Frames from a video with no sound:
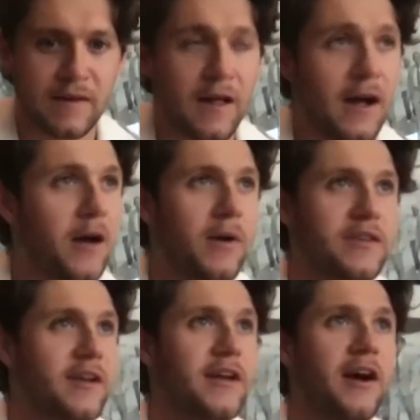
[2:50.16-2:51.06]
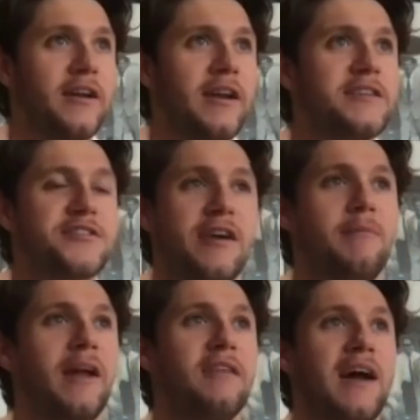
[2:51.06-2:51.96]
I went on an
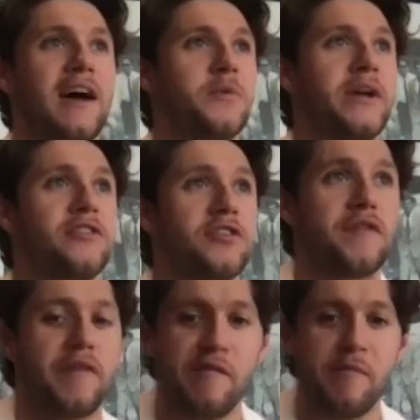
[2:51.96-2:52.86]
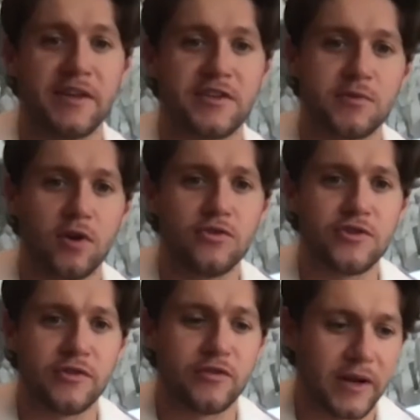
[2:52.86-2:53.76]
Instagram live last week just for 5 minutes. There was
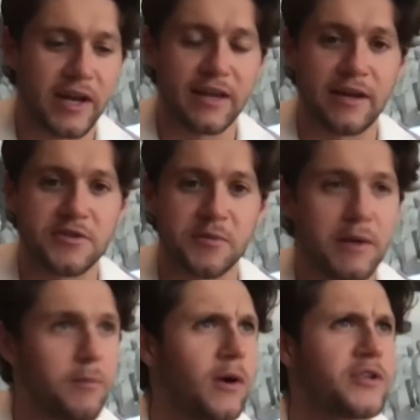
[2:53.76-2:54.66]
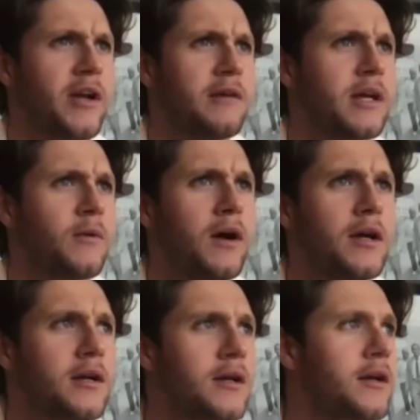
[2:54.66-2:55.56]
128,000 people watching it.
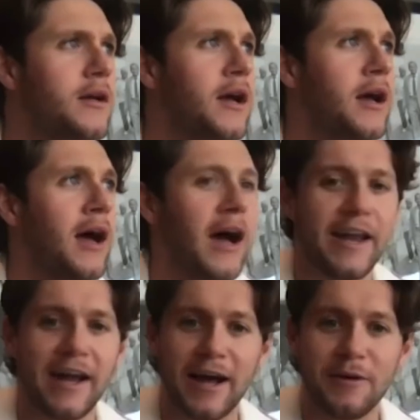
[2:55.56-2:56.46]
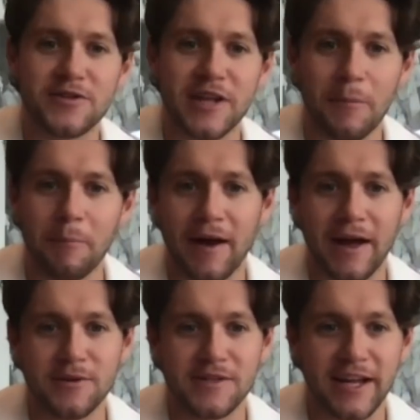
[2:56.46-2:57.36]
And it was
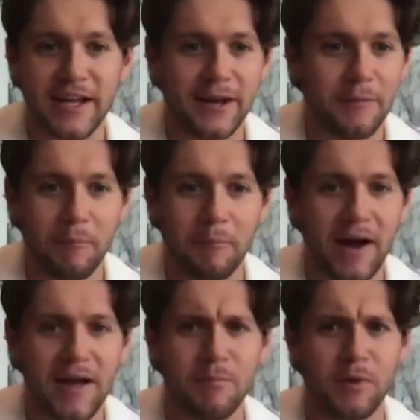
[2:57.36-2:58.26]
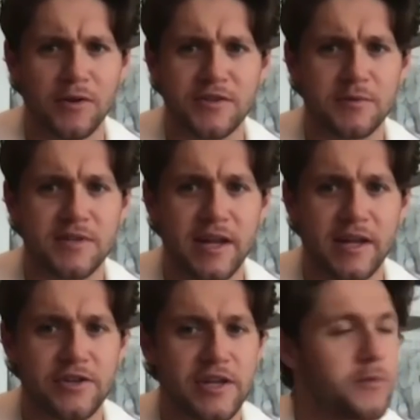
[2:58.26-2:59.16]
like a mind blowing. So I was
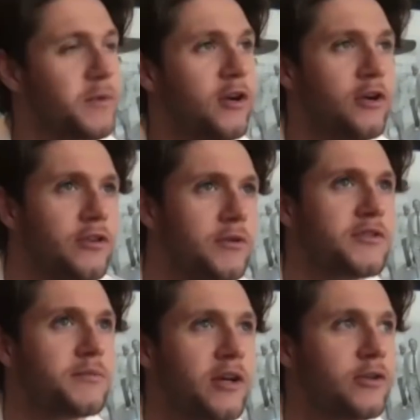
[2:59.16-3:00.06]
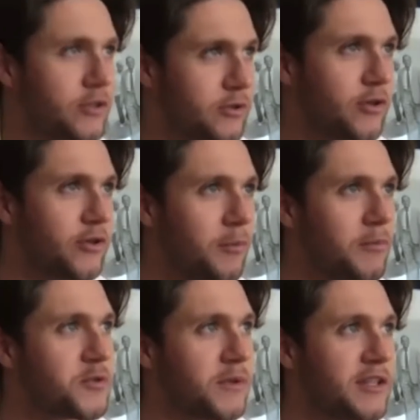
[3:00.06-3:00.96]
thinking, geez, we could do good
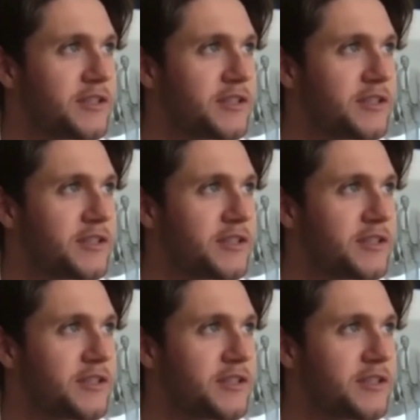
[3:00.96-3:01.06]
numbers with this